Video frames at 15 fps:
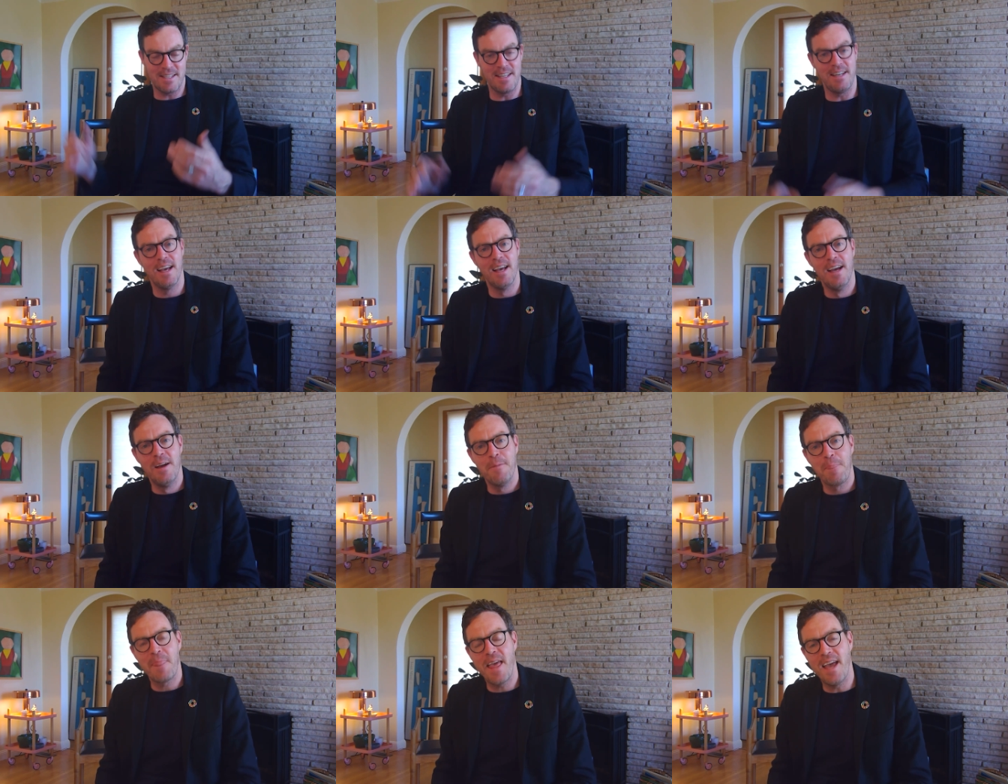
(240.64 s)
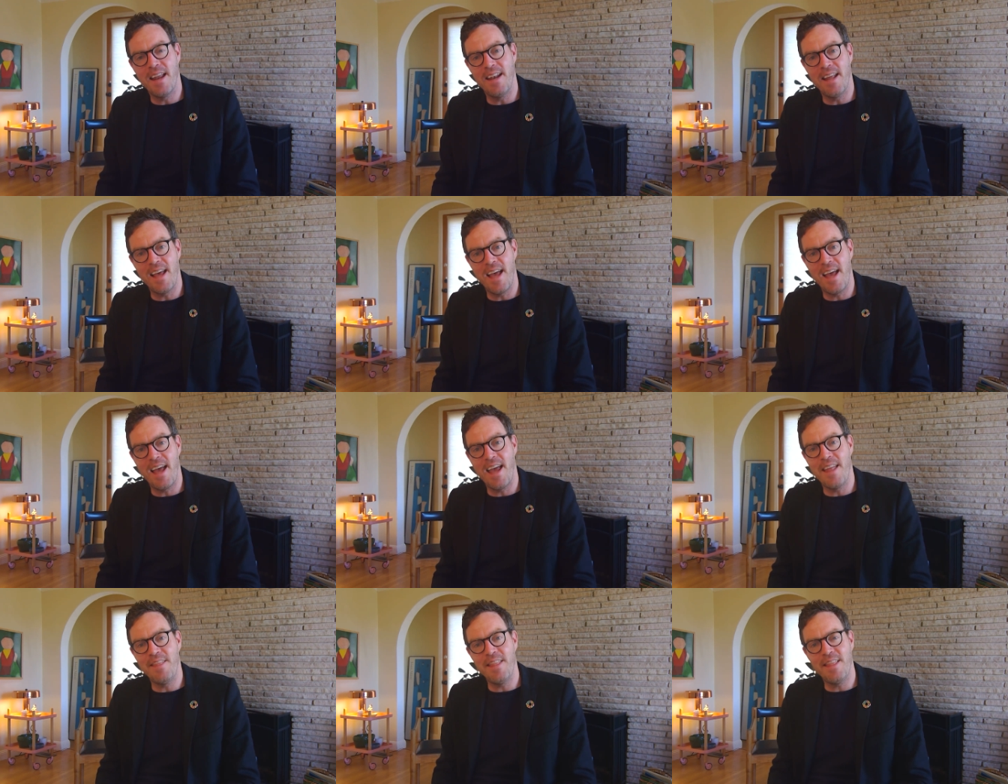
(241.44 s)
And
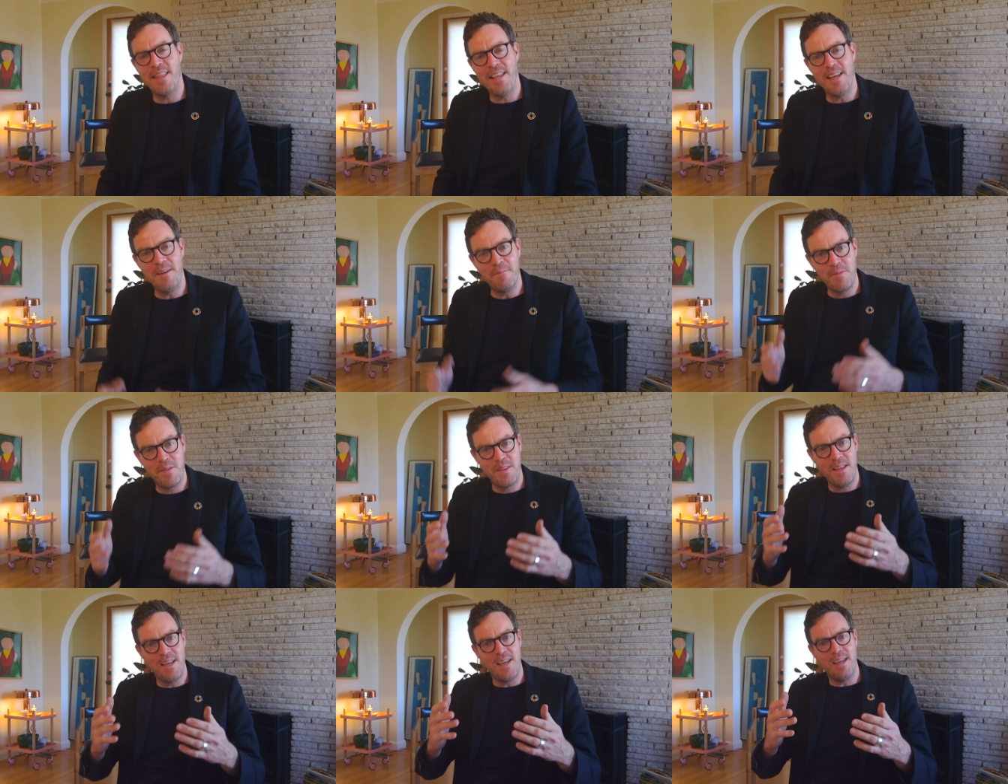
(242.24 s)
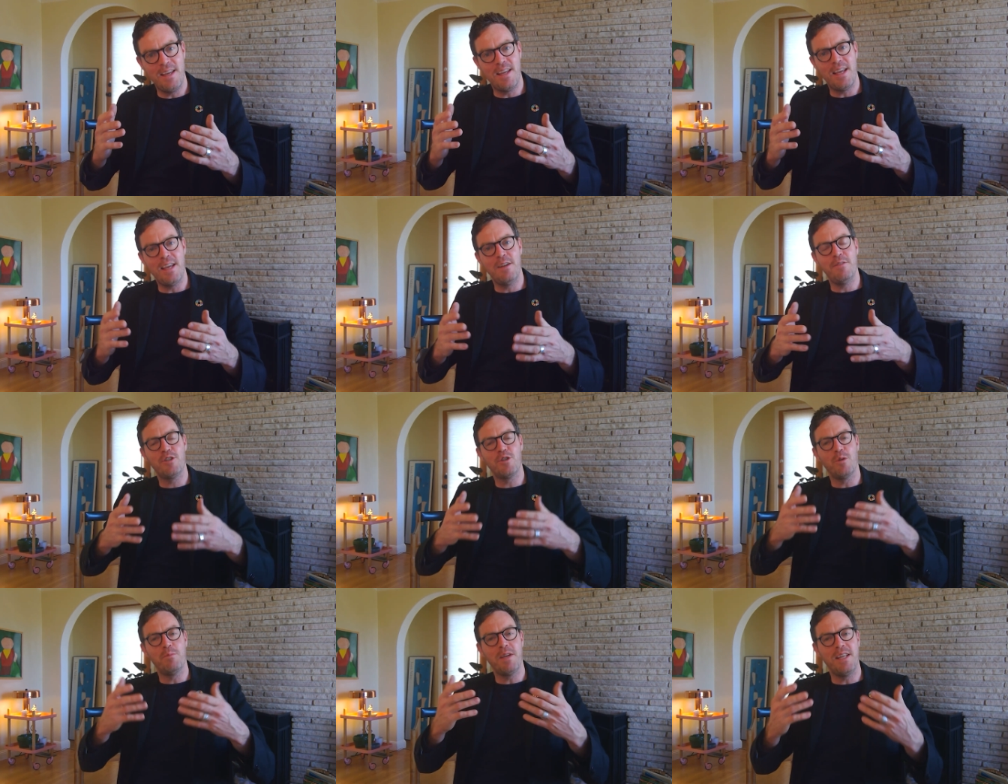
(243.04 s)
the
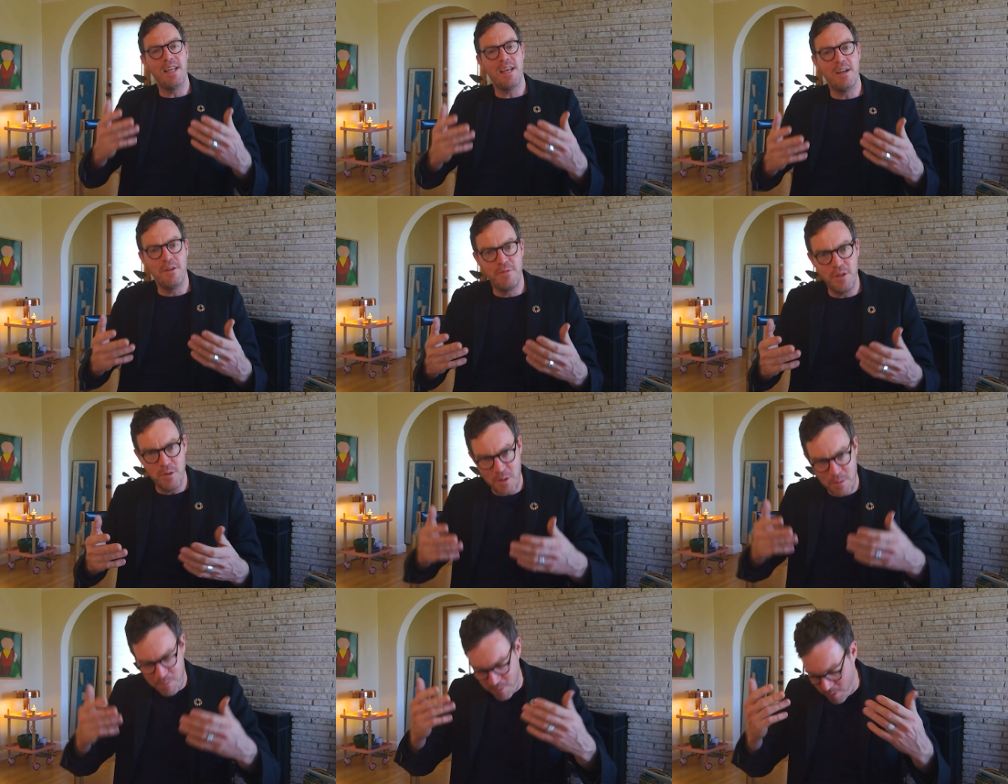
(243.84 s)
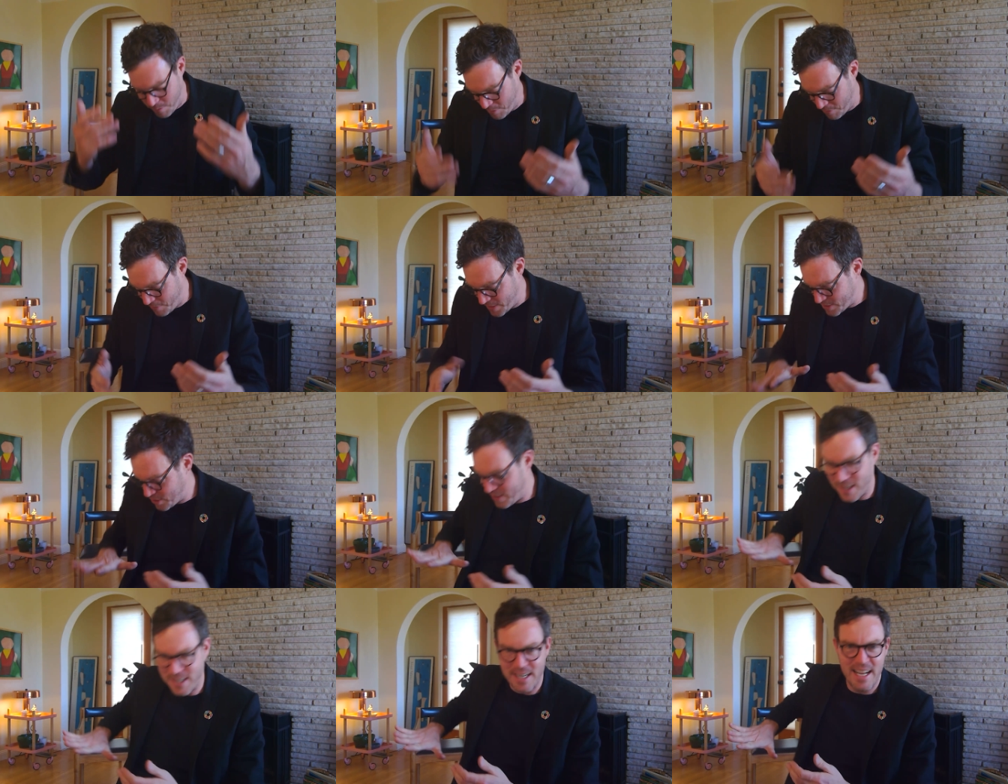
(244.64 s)
individual being interviewed, the professor
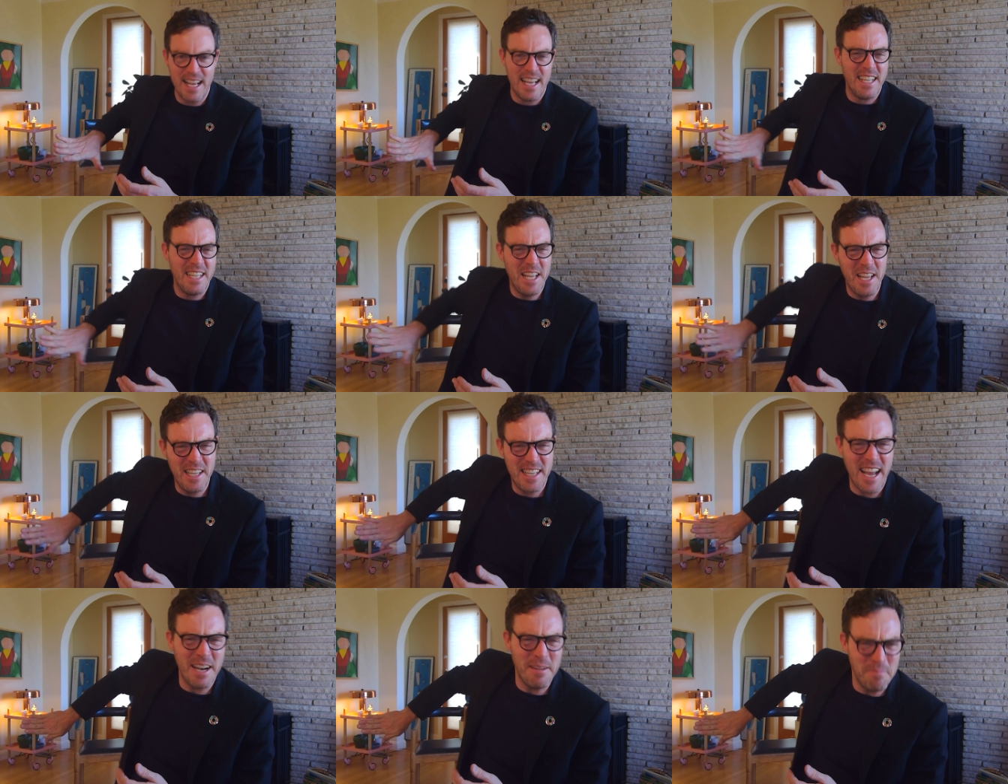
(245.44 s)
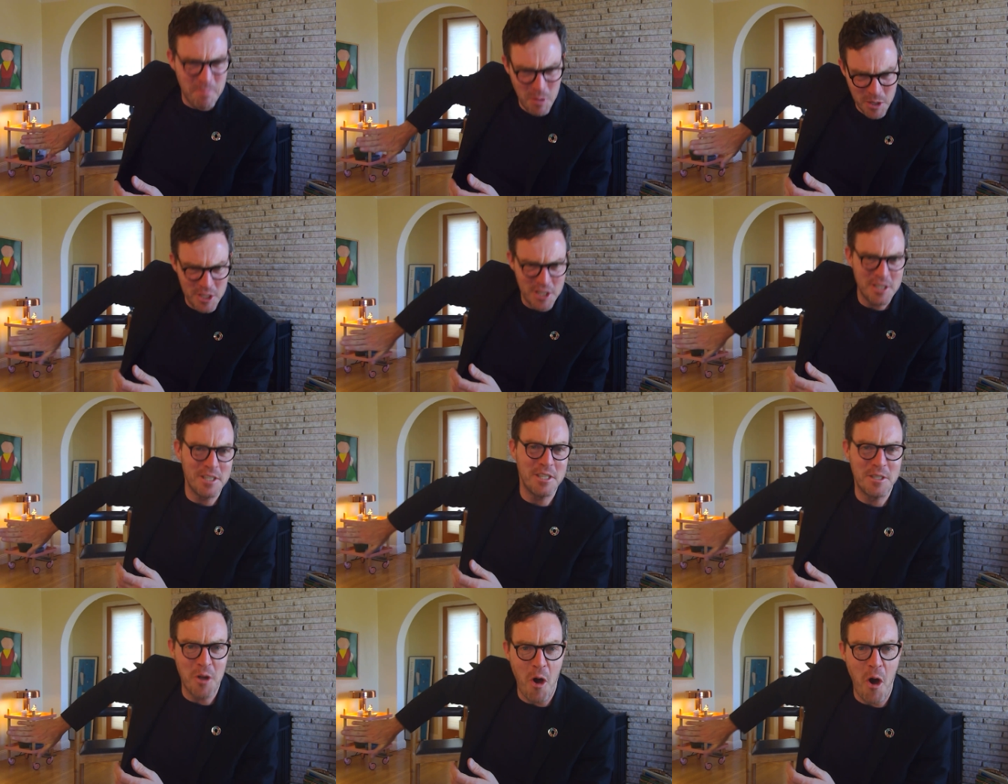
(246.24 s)
there, he kind of pushes
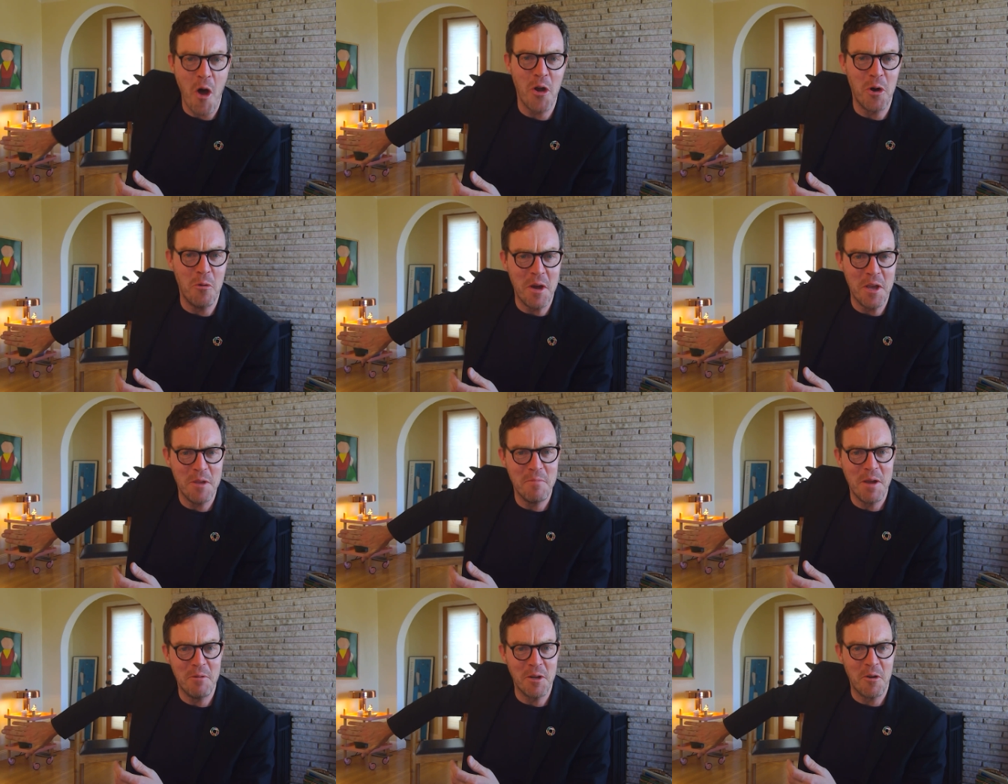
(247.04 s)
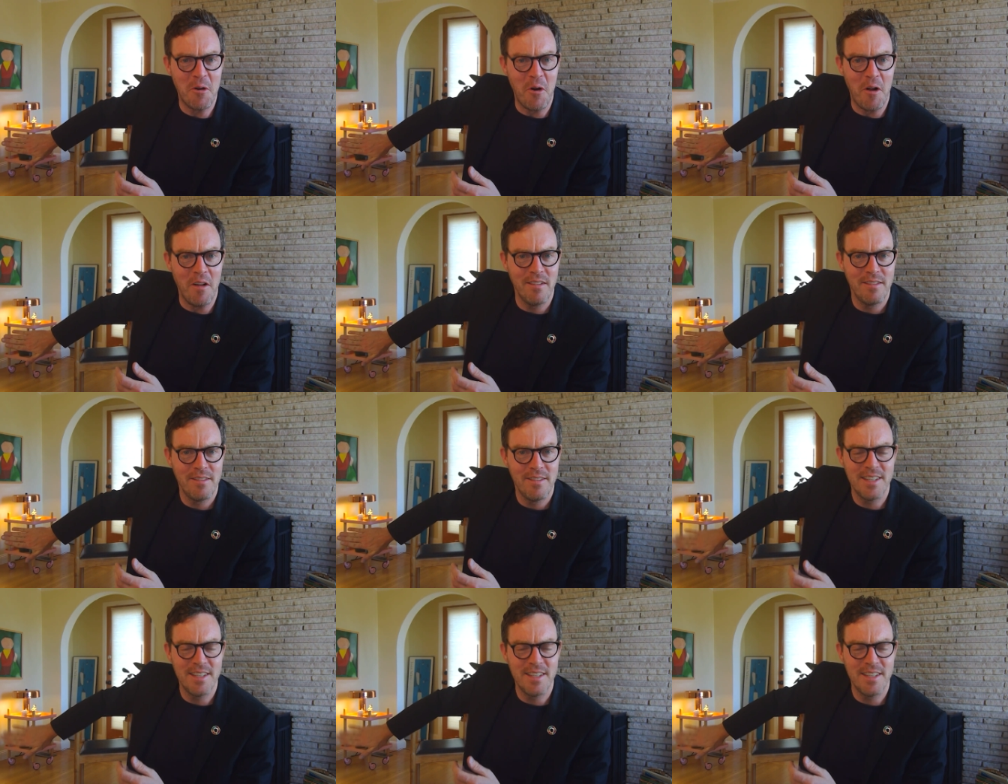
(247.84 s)
his daughter away, you may recall.